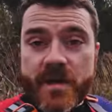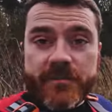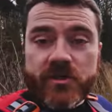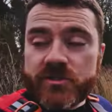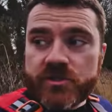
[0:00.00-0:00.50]
that might
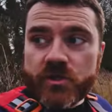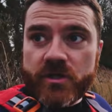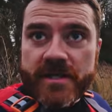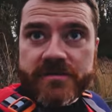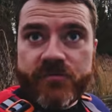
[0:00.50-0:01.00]
be good to do
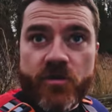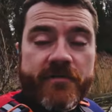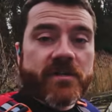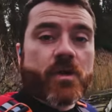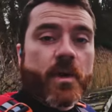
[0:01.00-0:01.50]
is, if you
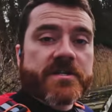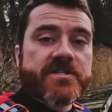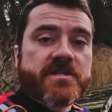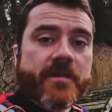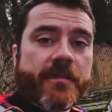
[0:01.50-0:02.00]
have any
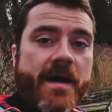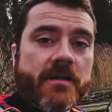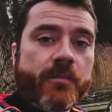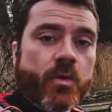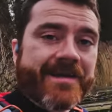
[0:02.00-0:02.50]
questions about
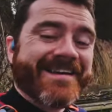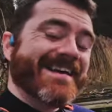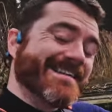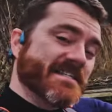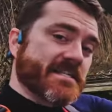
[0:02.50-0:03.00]
paddleboarding,
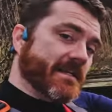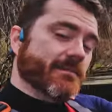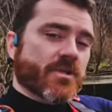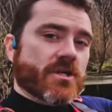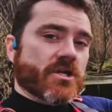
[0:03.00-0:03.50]
stick
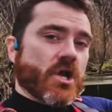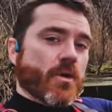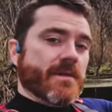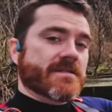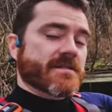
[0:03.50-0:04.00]
them down in the
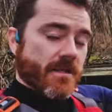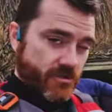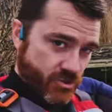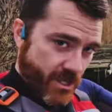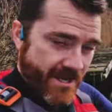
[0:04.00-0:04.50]
comments and
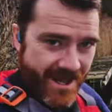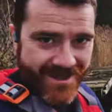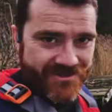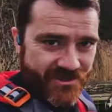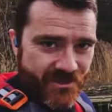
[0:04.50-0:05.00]
I'll try and
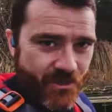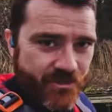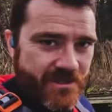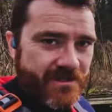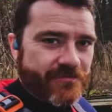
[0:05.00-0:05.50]
answer
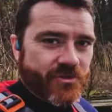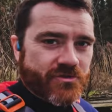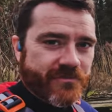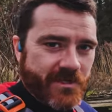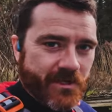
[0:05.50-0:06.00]
those in a
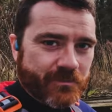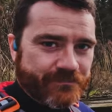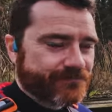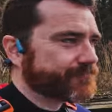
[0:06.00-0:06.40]
future video.